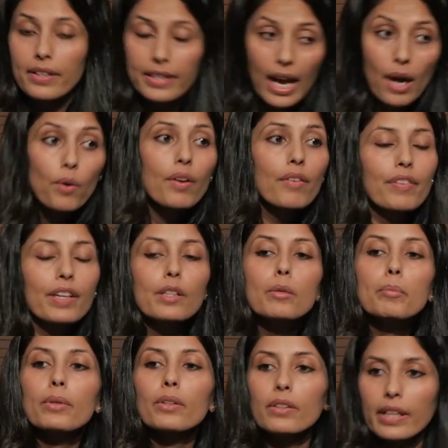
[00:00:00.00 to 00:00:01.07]
are now
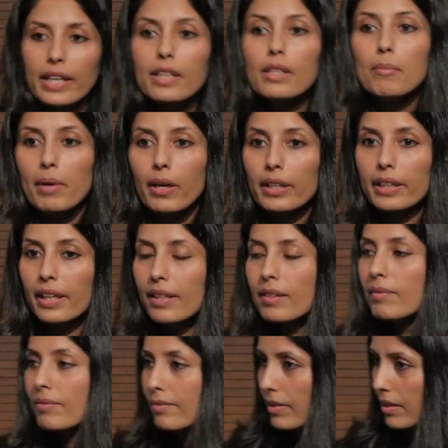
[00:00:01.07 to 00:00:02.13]
available in the
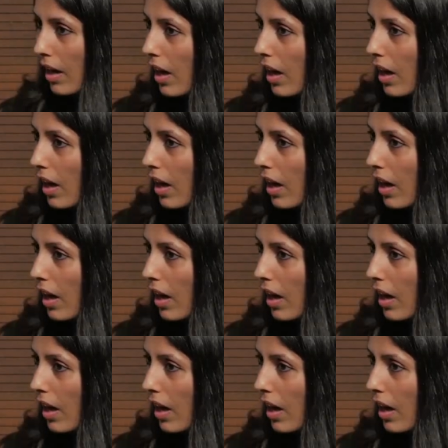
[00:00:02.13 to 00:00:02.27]
market.